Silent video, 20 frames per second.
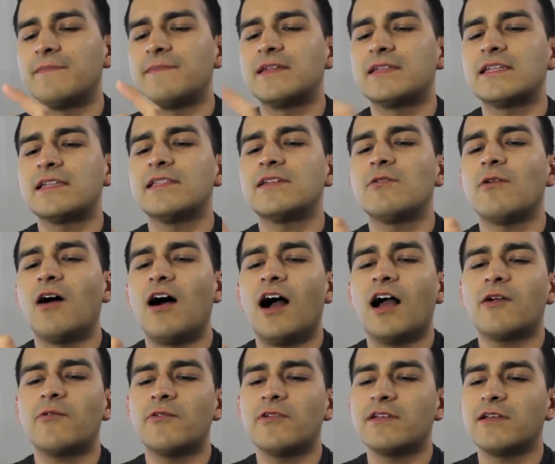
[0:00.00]
I mean, it's a little
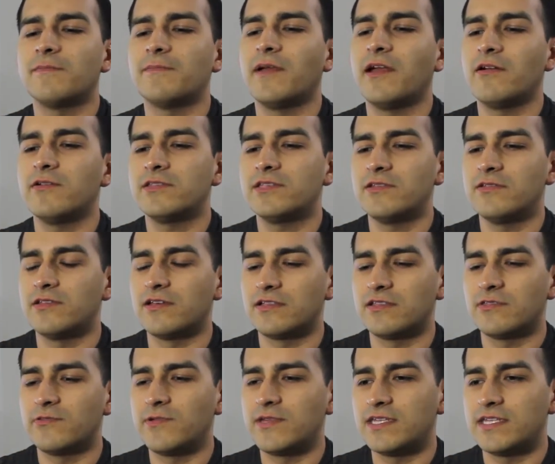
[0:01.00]
awkward compared to
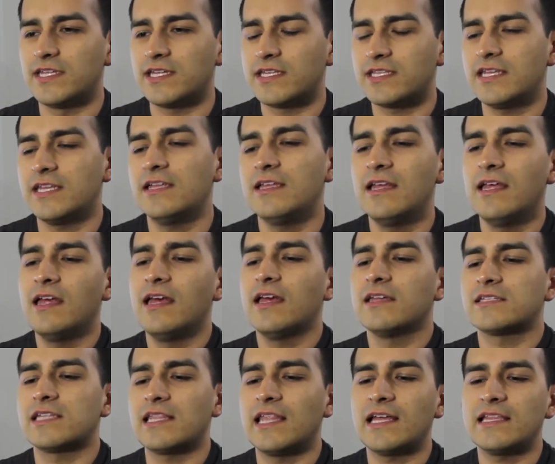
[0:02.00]
the 360.
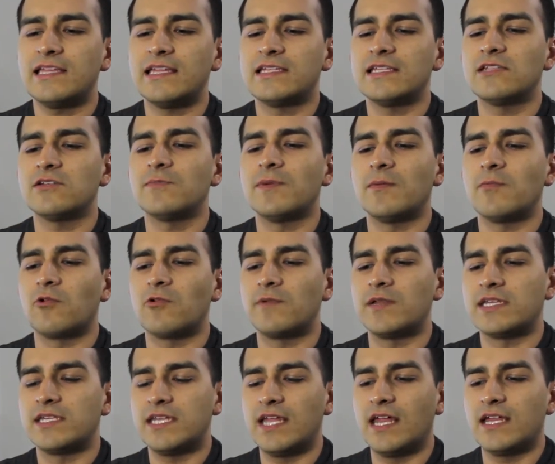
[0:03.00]
So I like these a little bit more
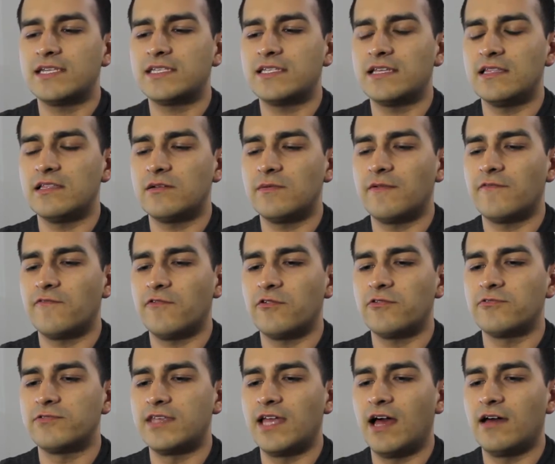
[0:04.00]
recessed, a little bit
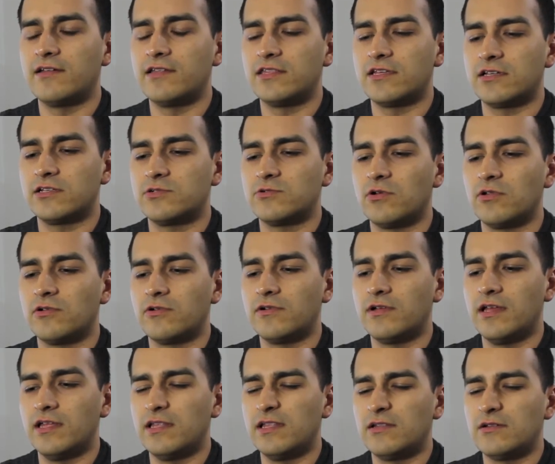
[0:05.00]
further down in the controller
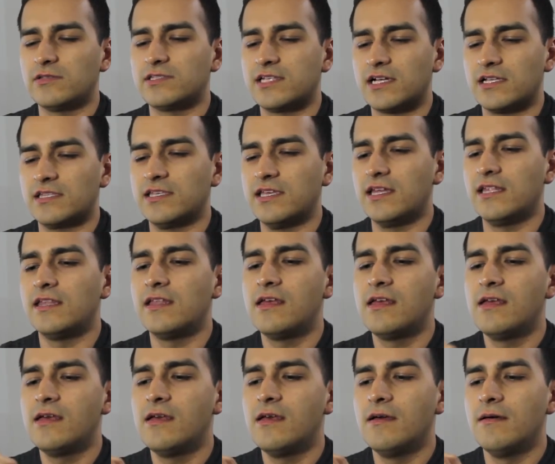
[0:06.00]
and a little tucked in.
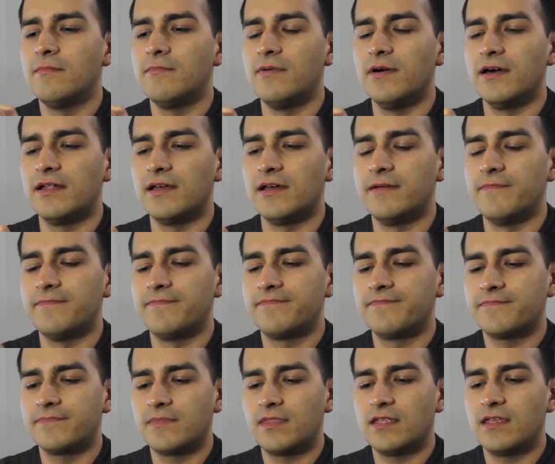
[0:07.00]
But
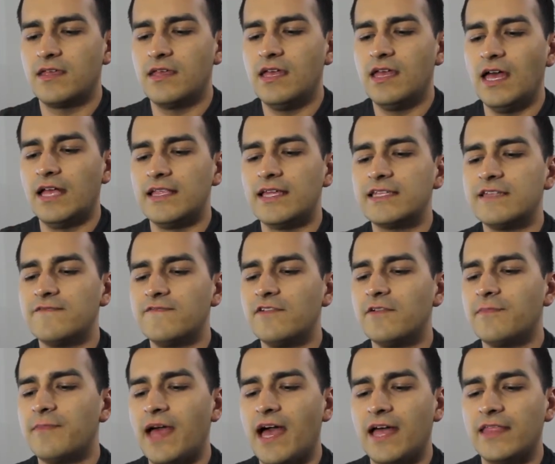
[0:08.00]
it doesn't
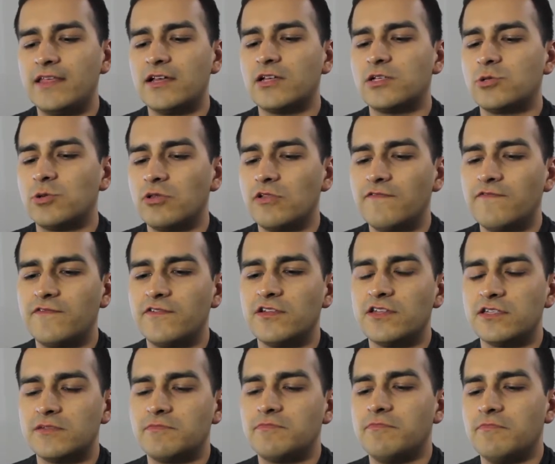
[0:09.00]
feel bad. The controller
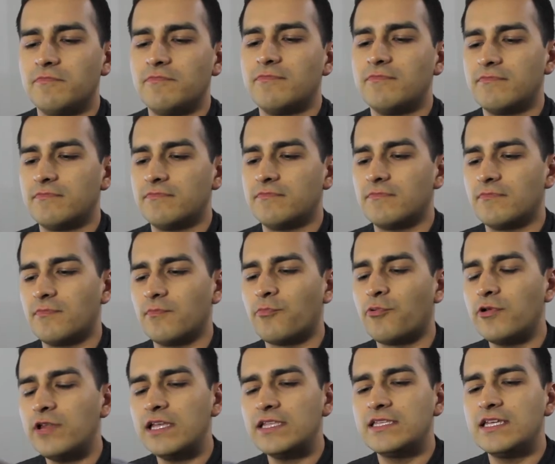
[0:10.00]
feels
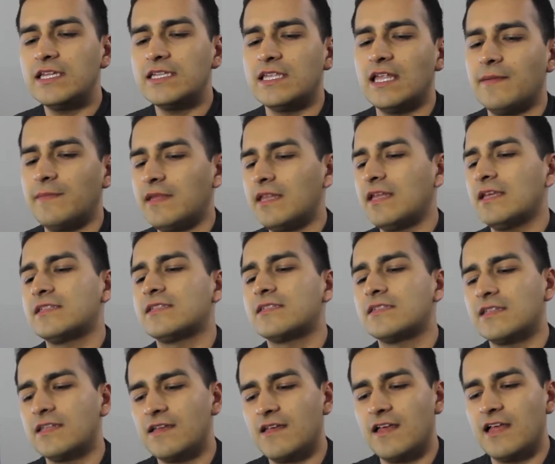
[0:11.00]
pretty decent. I mean,
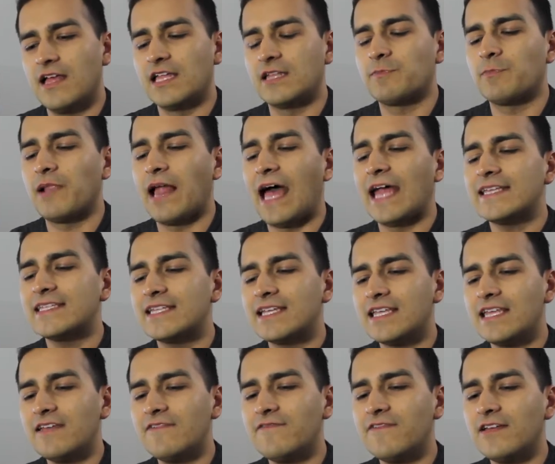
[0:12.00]
it's
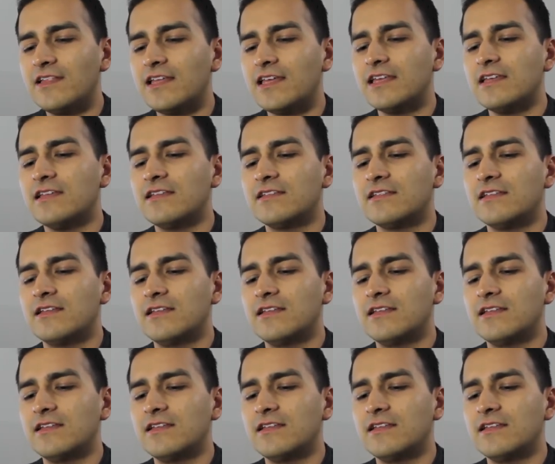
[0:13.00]
plasticky feeling.